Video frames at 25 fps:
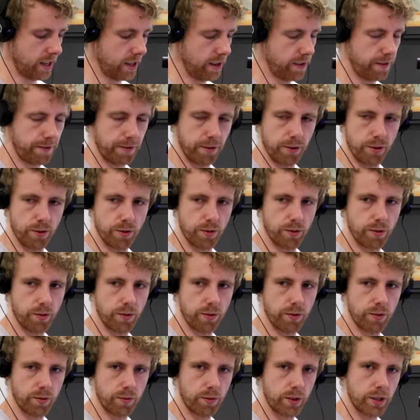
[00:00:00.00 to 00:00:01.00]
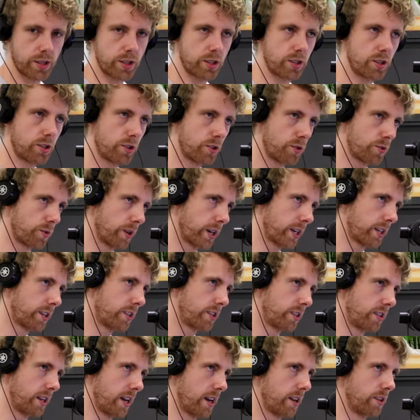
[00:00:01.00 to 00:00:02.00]
if you
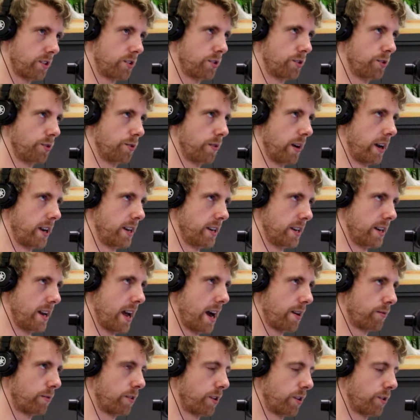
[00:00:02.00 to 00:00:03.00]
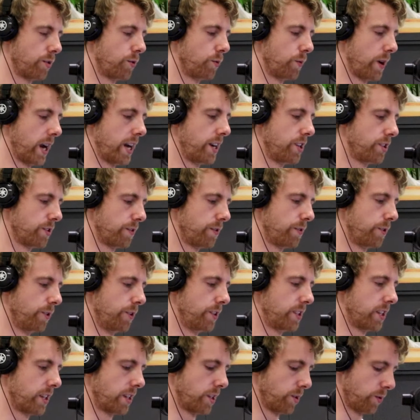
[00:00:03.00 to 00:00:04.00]
restrict down to a narrow range of
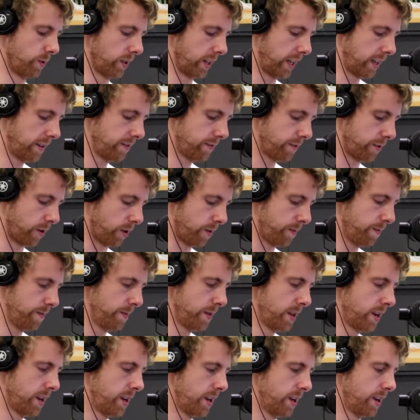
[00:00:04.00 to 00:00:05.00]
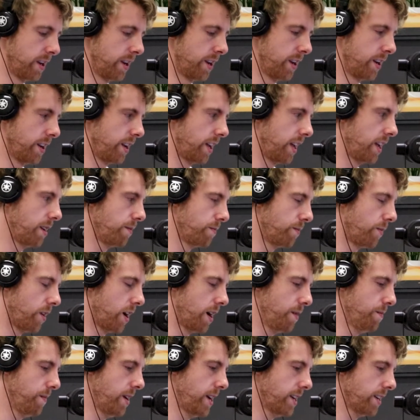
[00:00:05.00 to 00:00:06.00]
foods that you will eat from, it
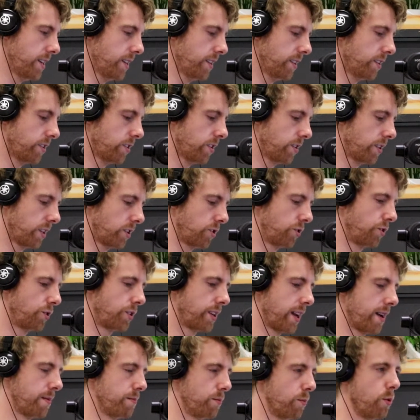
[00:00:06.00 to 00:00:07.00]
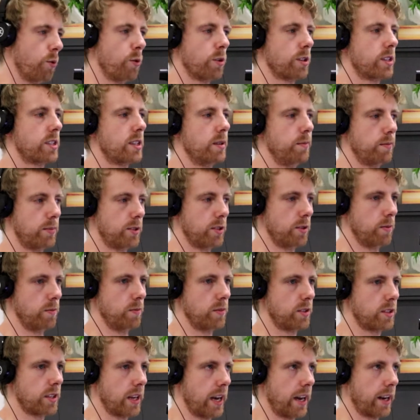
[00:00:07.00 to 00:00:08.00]
might make it so that you get more
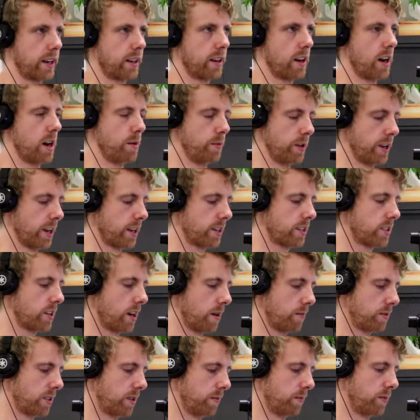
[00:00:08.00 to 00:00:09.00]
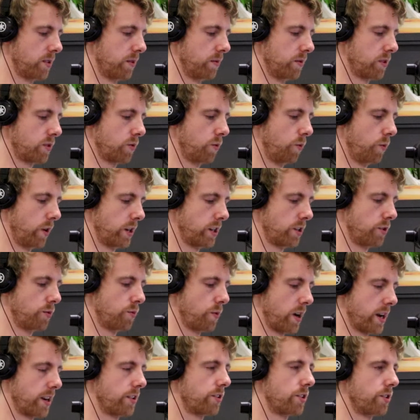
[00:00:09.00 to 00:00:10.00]
symptoms like IBS type symptoms when you
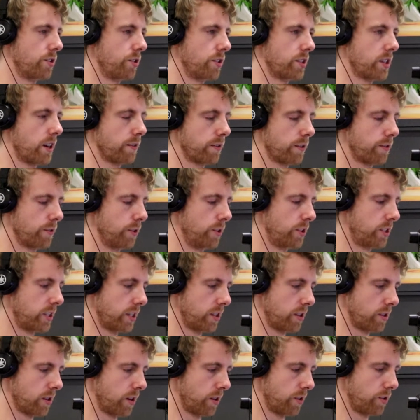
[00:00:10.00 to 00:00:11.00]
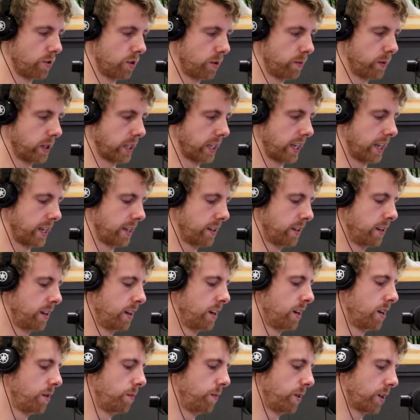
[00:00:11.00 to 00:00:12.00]
reintroduce other foods that you don't normally eat,
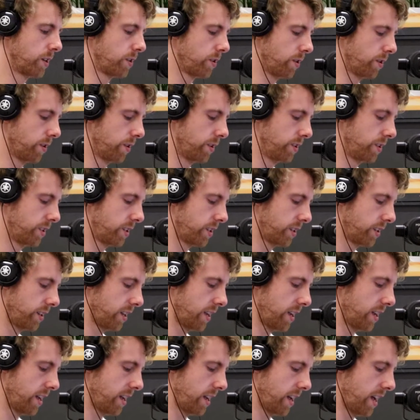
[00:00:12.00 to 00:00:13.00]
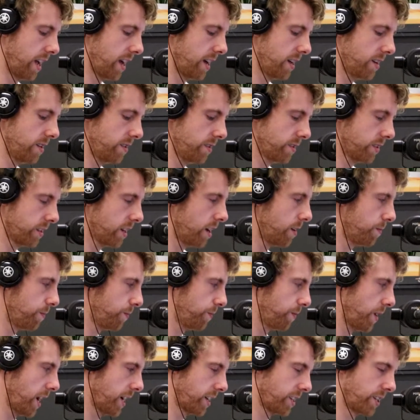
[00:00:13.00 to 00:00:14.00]
because our
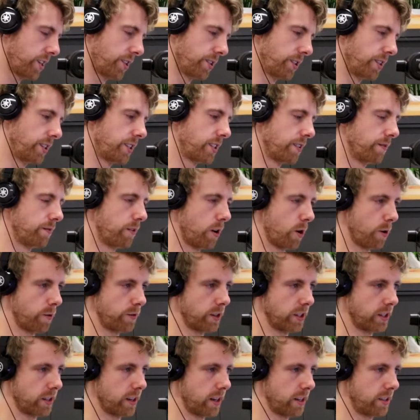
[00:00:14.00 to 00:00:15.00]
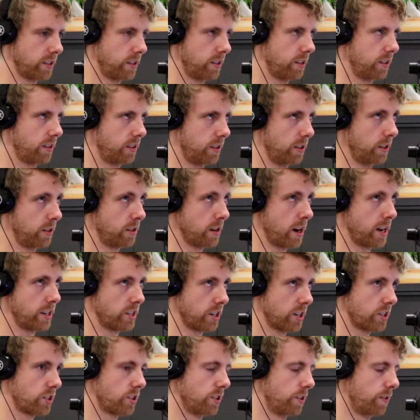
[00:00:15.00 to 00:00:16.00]
gut bacteria is involved in the
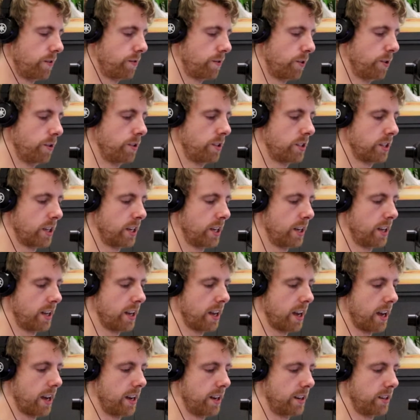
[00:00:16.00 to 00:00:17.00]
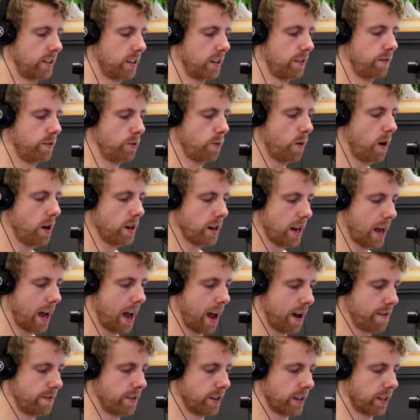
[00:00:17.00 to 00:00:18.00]
digestion of foods. And if you aren't
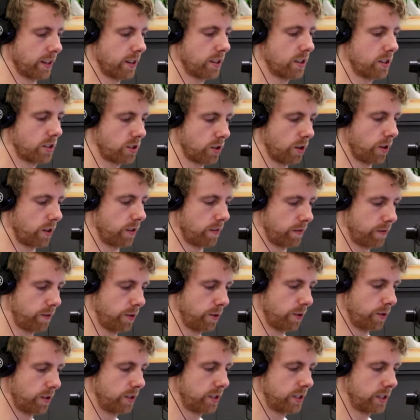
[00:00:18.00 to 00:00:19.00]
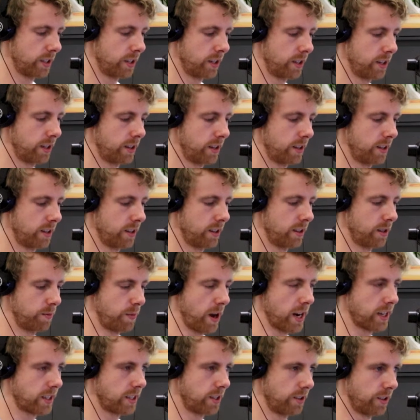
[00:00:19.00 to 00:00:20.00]
having certain foods, the
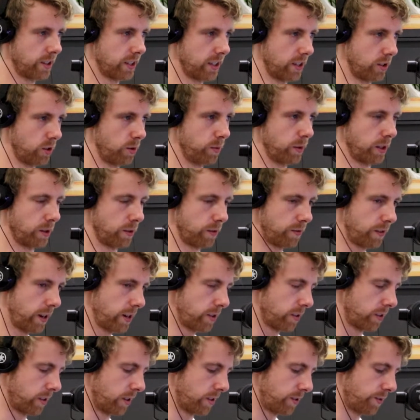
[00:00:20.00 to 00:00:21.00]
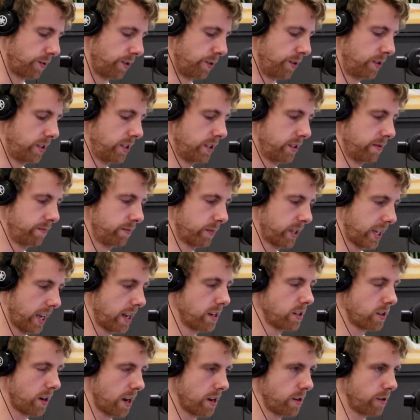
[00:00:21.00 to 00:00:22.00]
bacteria that normally would feed on those foods
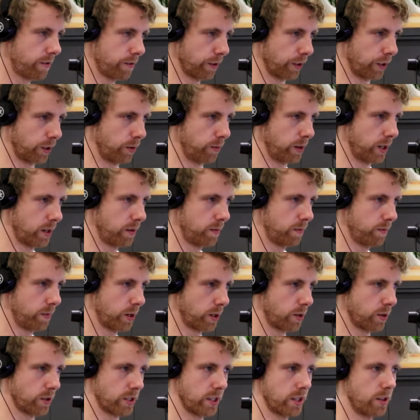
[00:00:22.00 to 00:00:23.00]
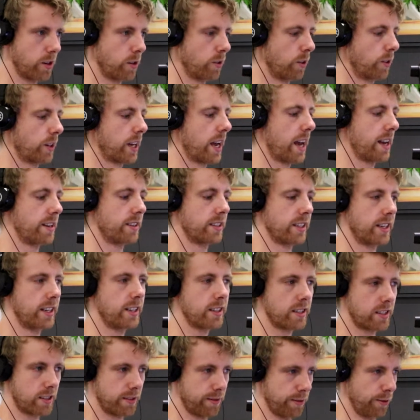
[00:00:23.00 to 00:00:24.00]
can die off a little bit because it no longer has
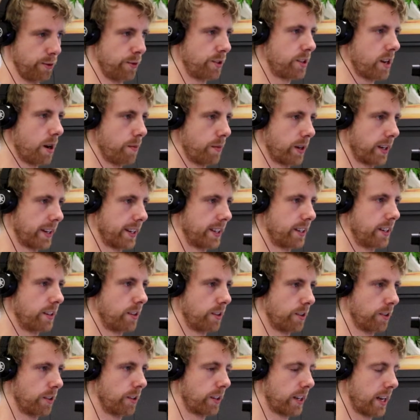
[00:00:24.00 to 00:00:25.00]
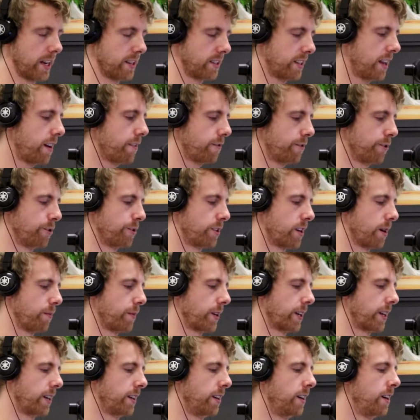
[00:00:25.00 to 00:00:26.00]
its food coming in. It no longer has that food
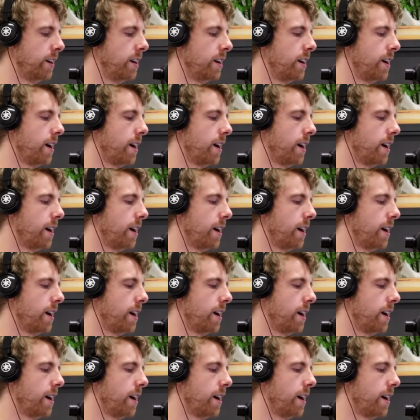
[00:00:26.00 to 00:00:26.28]
coming in.